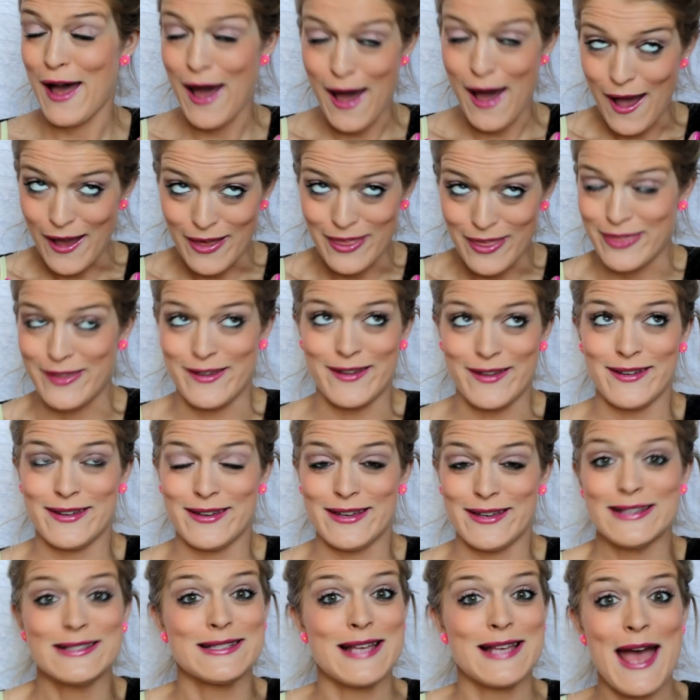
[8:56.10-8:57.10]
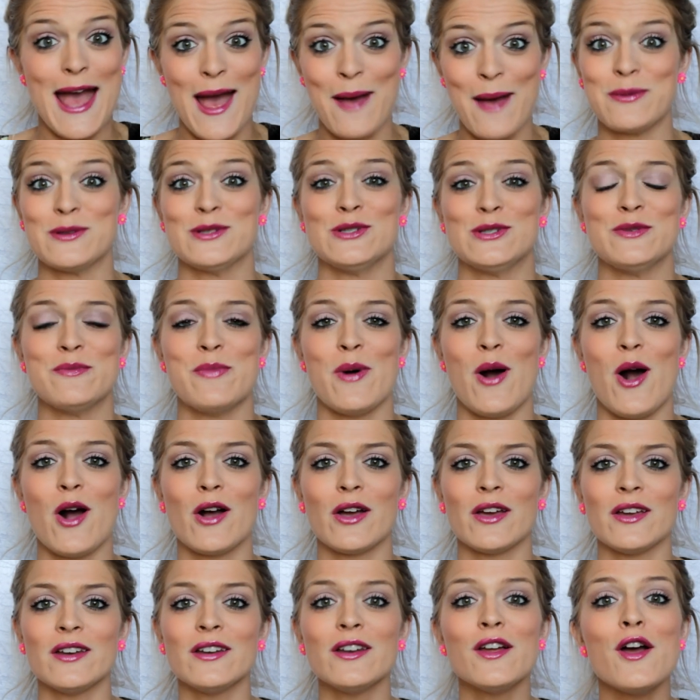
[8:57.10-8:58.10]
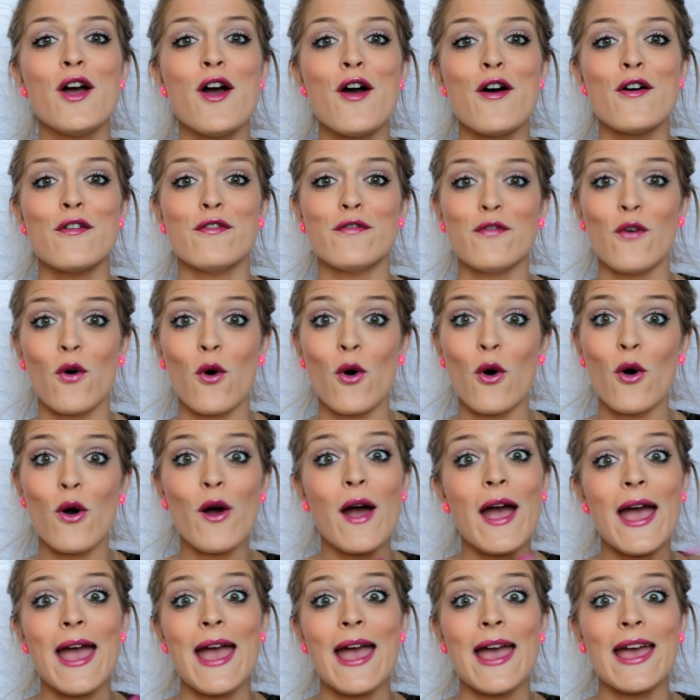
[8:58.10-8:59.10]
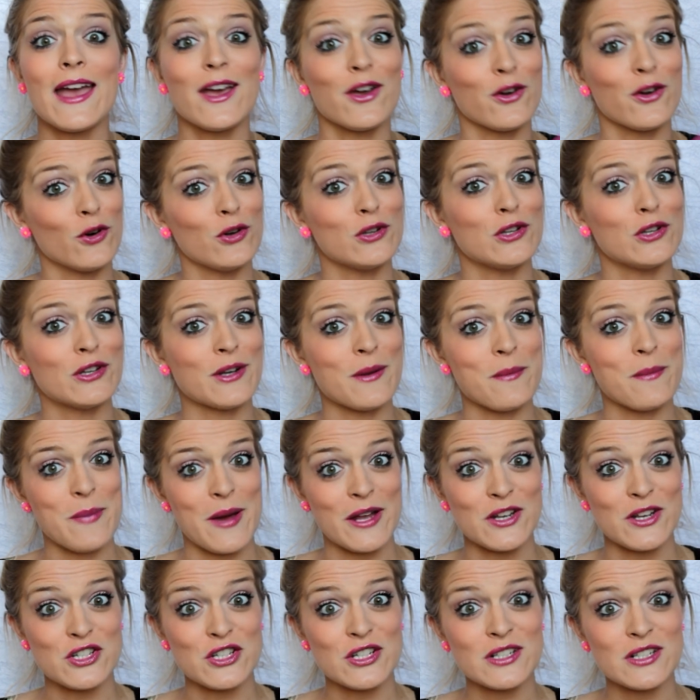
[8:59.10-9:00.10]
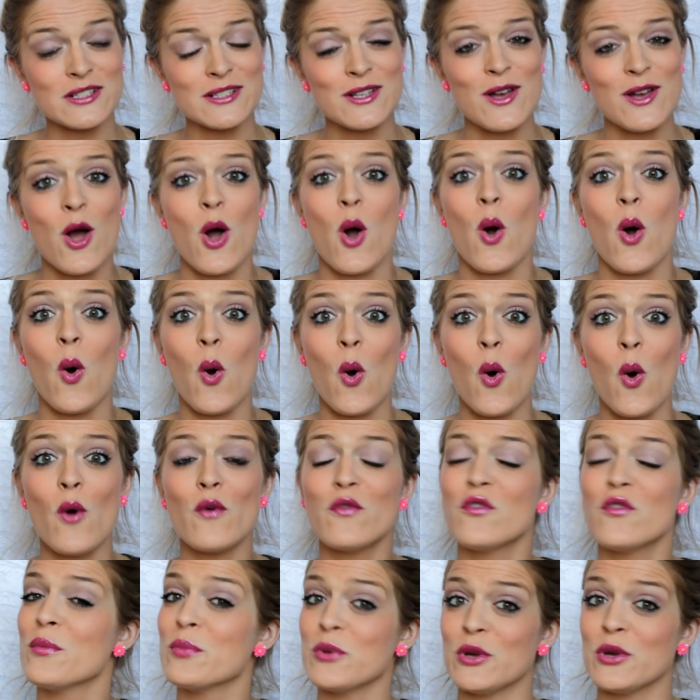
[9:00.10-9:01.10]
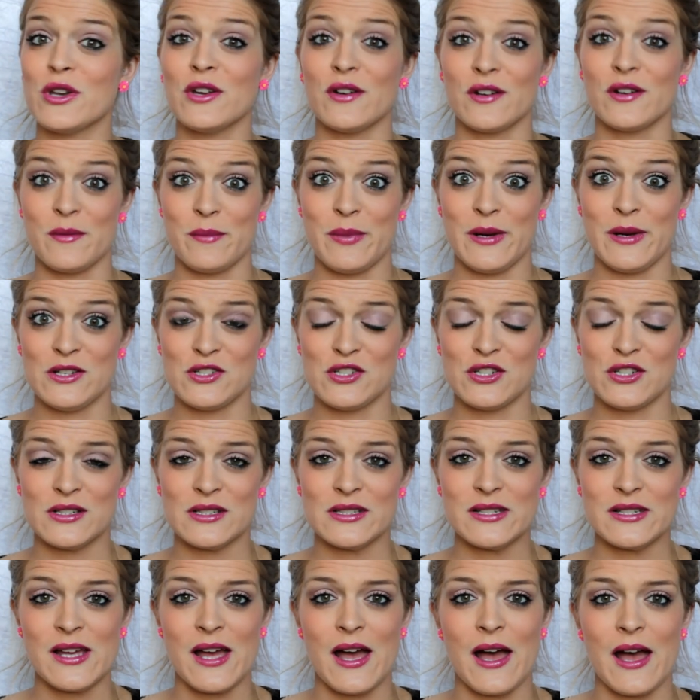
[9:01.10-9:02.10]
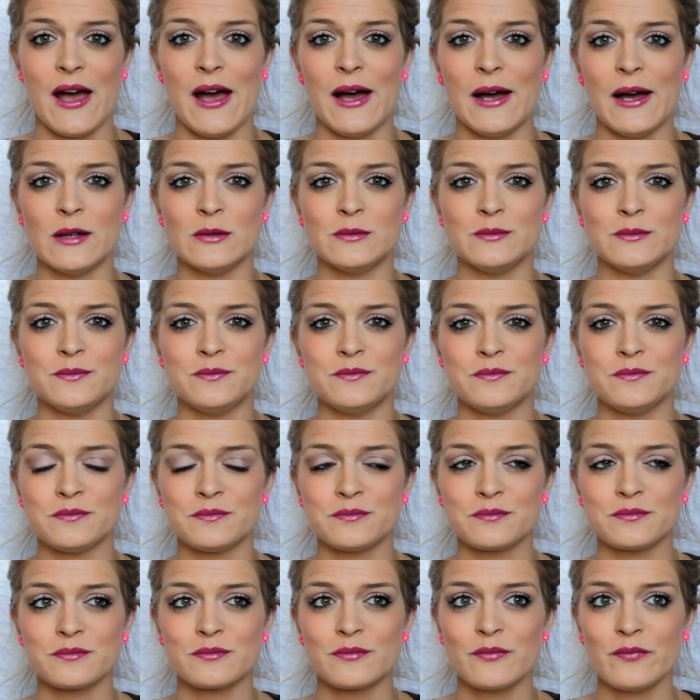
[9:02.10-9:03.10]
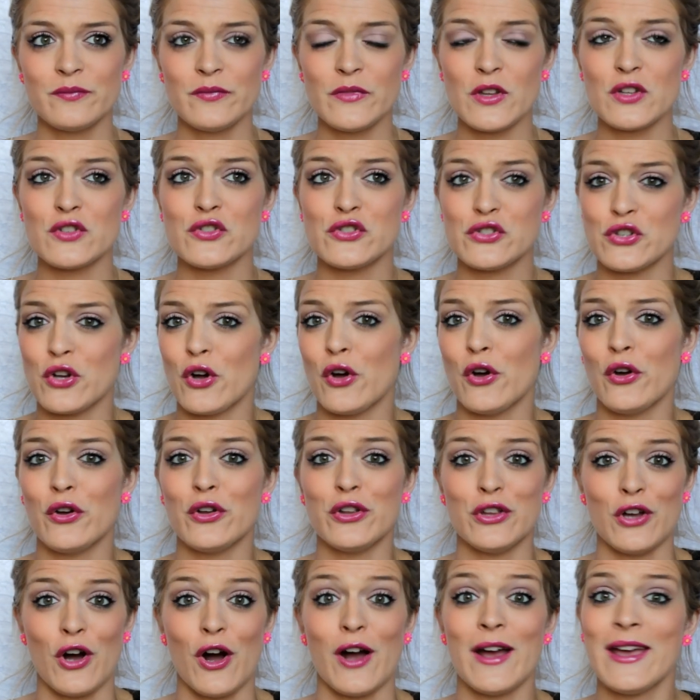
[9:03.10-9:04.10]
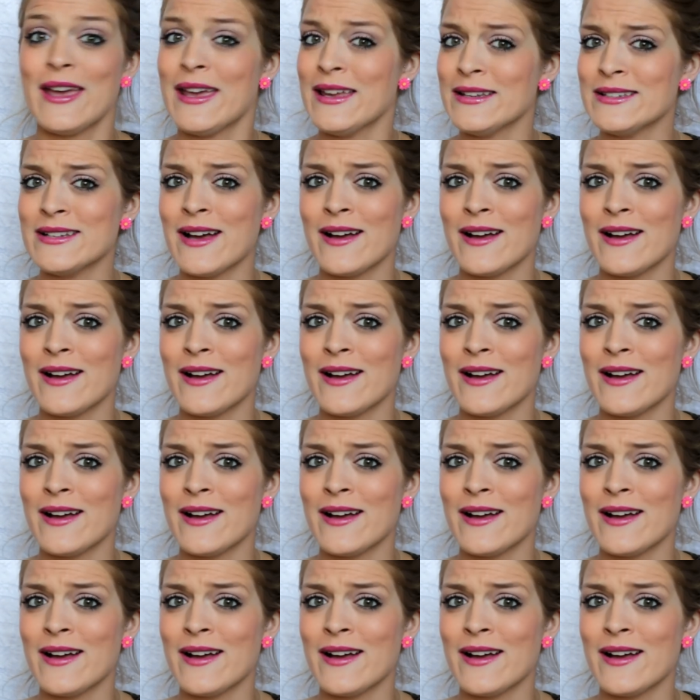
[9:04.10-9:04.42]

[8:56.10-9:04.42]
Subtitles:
I think is an absolute bargain for a girl on a budget or for beauty on a budget. So yeah, head